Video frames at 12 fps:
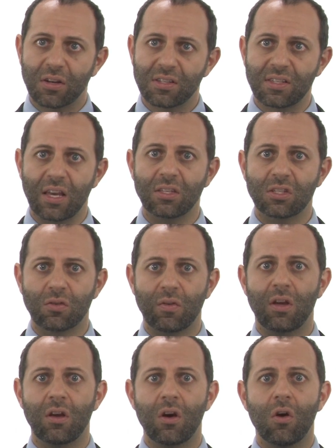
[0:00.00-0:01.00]

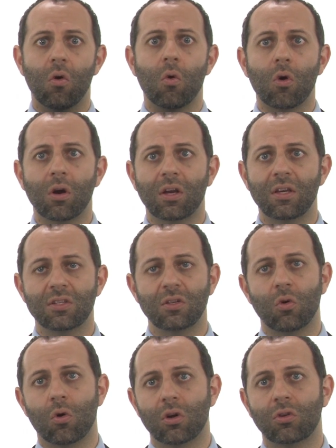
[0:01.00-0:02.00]
sensory organs in
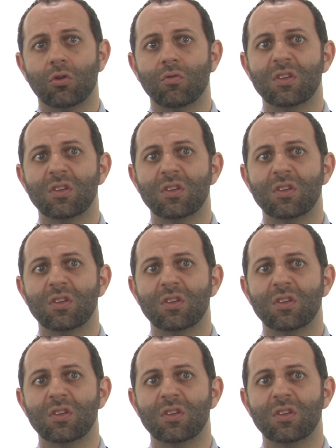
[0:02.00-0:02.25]
order to